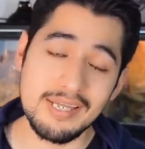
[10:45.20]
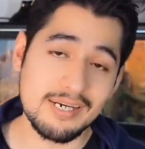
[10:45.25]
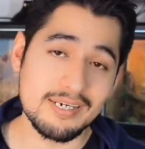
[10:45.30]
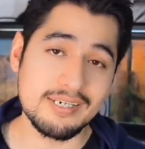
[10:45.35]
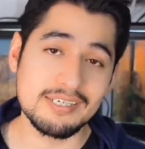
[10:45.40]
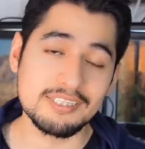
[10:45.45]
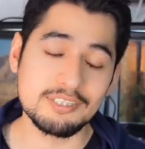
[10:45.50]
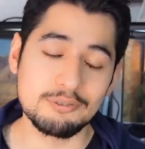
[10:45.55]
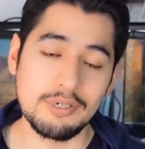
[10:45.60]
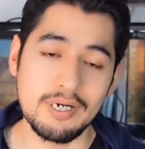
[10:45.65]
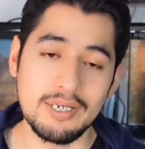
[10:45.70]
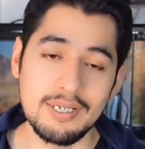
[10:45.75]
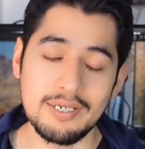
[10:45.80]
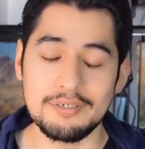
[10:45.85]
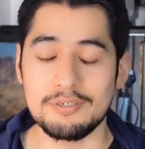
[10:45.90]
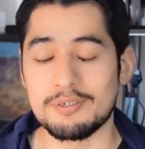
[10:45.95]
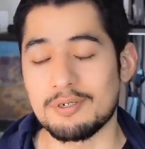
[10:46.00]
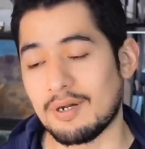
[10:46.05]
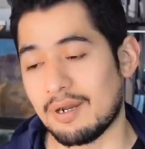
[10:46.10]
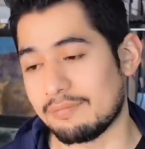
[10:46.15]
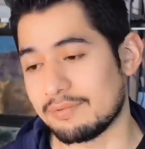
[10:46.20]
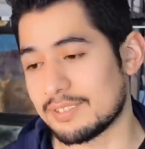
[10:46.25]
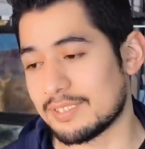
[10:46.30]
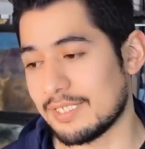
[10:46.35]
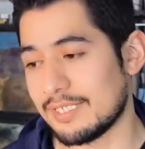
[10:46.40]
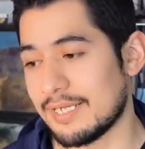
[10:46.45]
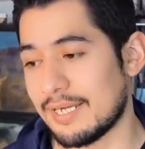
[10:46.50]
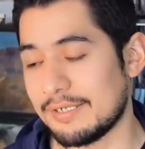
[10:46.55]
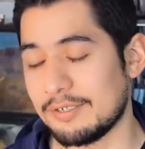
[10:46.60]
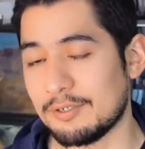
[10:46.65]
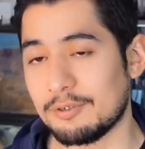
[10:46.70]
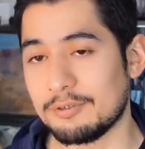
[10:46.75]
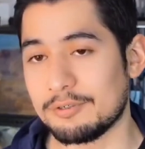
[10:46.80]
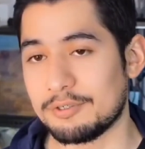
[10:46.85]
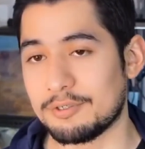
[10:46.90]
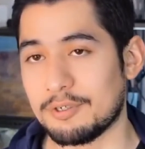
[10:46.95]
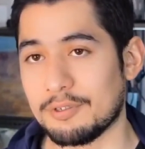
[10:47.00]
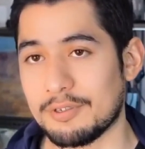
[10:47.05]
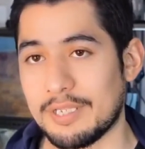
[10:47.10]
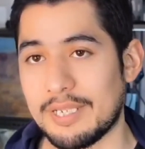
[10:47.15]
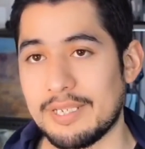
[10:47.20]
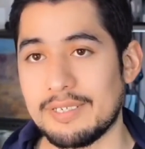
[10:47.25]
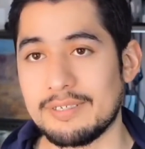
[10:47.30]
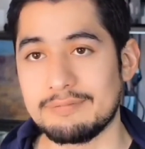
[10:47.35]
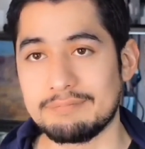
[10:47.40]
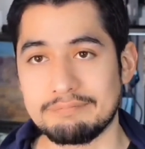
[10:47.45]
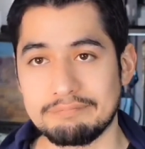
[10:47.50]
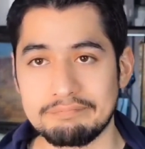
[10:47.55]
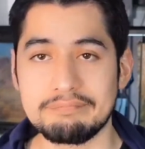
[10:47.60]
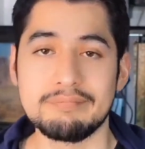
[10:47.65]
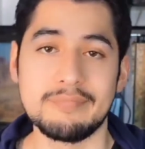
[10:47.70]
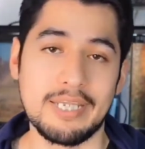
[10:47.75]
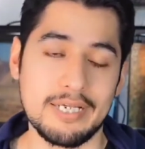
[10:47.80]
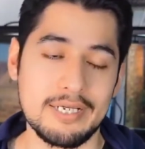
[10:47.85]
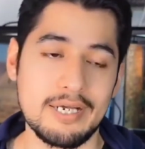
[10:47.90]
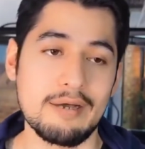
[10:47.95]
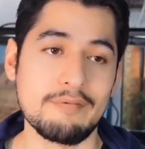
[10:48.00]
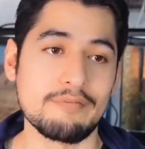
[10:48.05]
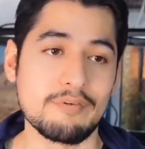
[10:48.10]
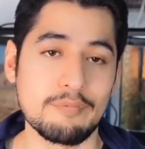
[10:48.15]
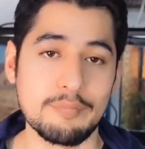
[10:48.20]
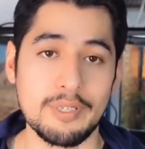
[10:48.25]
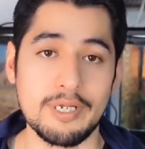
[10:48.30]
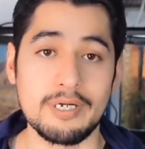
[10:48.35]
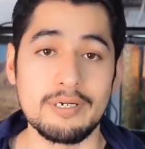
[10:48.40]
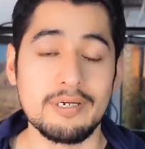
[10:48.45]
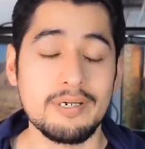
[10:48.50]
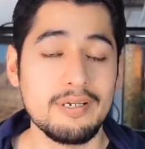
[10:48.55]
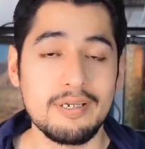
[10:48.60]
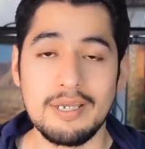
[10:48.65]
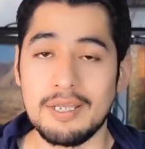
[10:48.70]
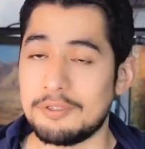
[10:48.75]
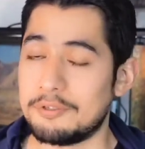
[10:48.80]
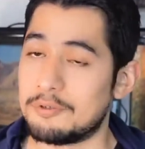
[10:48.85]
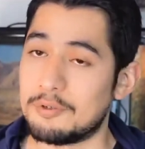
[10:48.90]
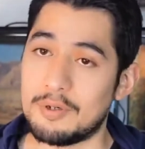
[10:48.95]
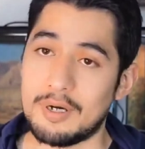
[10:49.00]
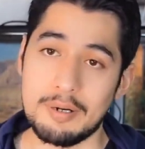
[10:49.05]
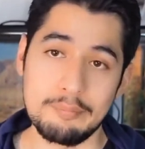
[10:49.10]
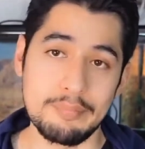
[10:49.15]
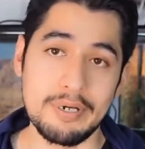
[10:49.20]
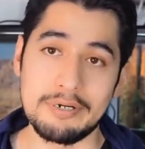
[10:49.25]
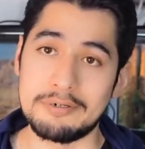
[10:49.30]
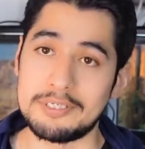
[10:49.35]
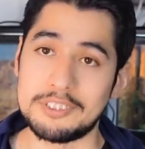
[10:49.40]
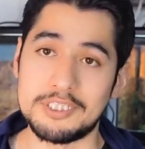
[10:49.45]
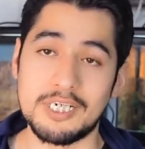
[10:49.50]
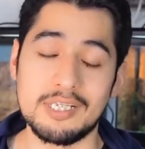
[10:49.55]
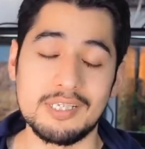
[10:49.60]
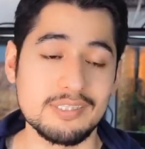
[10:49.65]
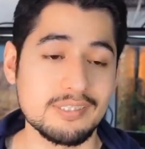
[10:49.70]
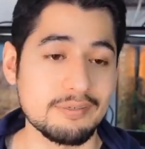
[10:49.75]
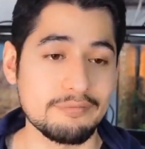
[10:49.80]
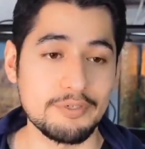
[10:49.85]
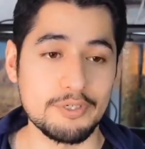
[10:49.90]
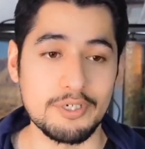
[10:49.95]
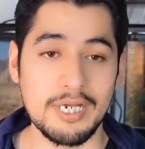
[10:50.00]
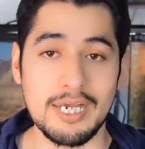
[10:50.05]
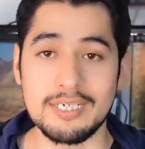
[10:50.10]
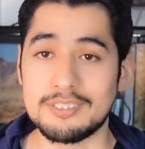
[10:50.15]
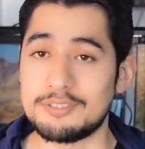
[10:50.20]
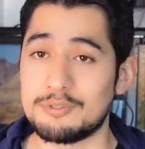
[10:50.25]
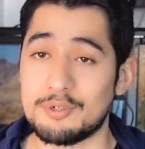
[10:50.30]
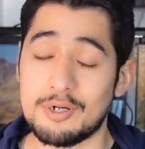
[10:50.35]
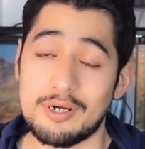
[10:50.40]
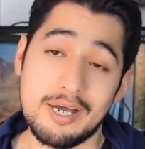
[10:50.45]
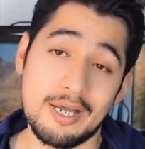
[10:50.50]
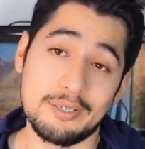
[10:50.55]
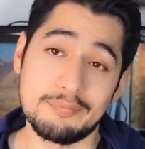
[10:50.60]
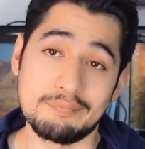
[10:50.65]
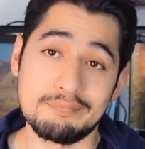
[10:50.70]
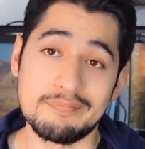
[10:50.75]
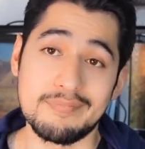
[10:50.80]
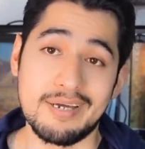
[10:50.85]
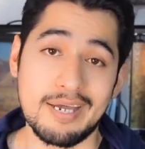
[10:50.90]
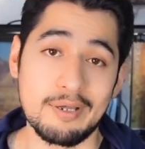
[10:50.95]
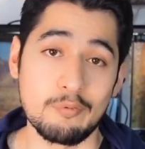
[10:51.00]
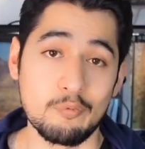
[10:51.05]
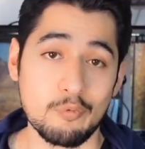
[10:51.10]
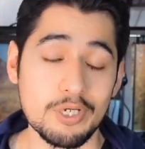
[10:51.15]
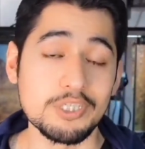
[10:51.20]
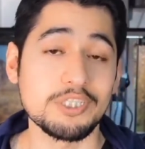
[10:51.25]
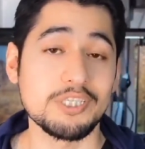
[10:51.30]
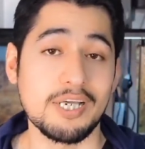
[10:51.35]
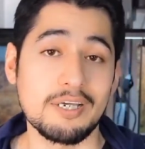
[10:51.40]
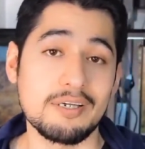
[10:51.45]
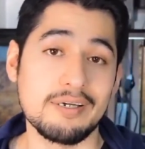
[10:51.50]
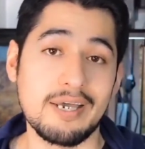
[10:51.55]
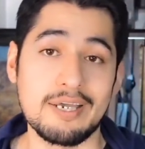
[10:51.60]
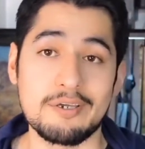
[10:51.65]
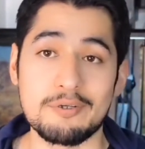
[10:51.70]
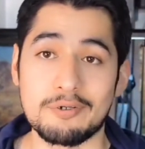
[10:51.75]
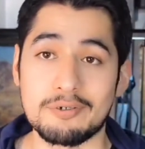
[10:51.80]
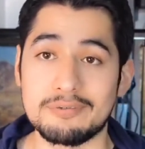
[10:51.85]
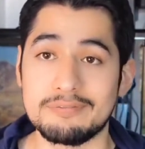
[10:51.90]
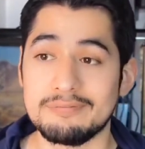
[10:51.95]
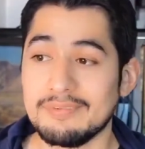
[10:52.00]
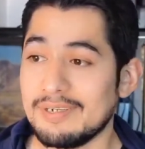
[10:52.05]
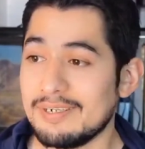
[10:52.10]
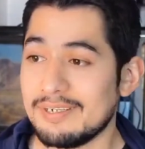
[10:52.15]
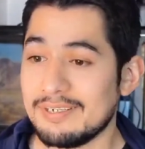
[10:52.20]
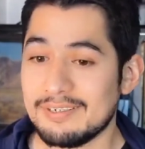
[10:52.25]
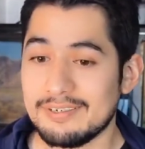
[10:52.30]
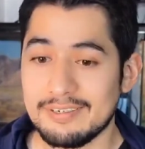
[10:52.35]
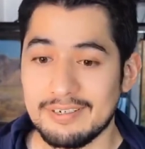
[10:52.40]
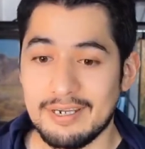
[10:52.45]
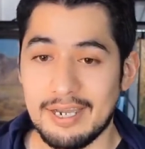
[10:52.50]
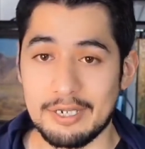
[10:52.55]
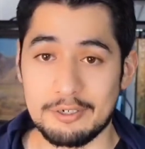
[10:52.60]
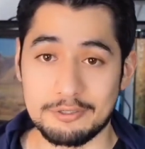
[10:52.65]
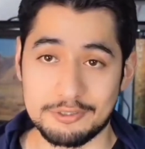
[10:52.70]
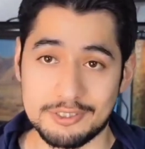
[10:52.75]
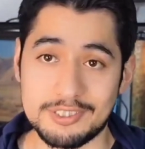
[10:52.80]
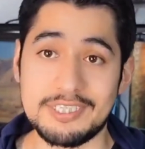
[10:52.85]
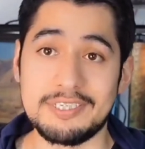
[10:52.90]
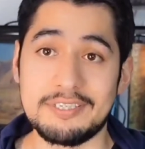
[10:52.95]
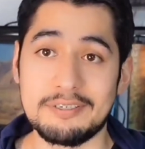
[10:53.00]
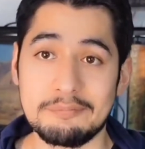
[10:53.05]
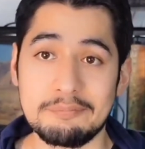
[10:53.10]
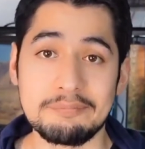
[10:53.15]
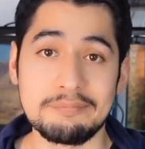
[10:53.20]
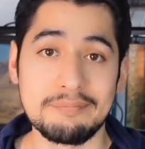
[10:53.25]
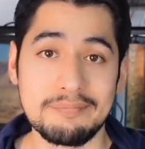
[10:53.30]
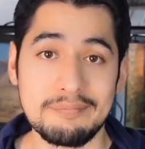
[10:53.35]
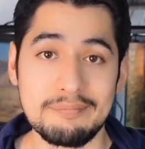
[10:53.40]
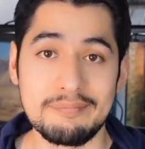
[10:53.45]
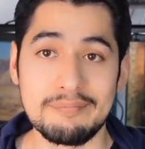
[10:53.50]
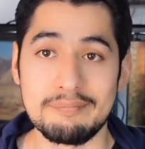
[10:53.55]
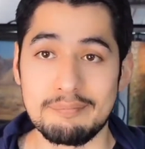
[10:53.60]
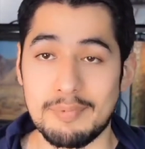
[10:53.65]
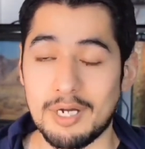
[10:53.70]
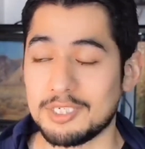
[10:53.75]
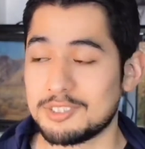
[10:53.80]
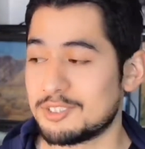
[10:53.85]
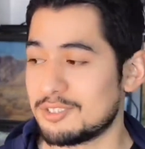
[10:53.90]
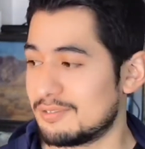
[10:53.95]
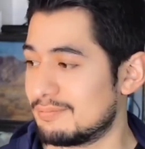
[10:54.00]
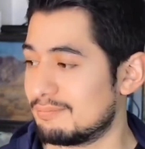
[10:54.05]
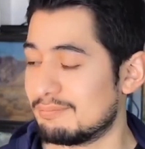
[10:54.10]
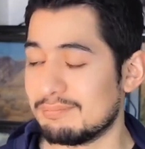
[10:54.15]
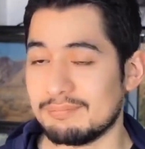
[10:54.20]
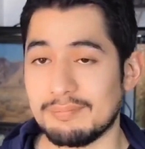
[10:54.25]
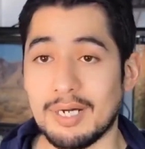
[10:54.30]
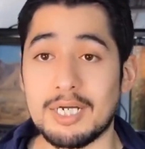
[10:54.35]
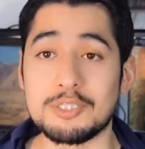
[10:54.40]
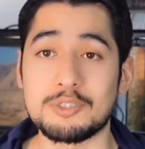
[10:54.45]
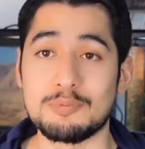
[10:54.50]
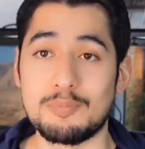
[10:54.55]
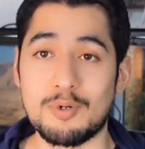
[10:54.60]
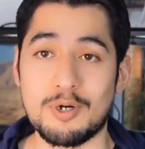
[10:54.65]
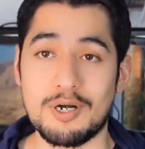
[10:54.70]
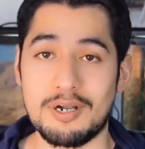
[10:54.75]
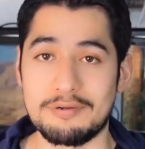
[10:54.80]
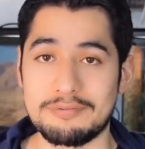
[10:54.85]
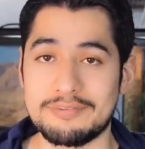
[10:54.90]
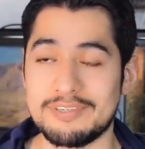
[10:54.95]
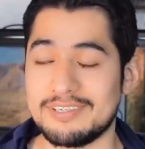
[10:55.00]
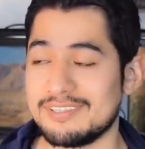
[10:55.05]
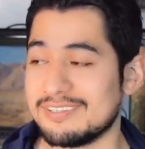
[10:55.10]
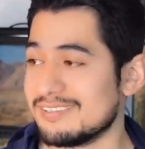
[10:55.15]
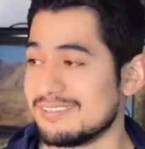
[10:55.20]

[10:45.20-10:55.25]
in Australia, obviously I know they come from there, and I'm very jealous of you guys. I wish I could see them much more often.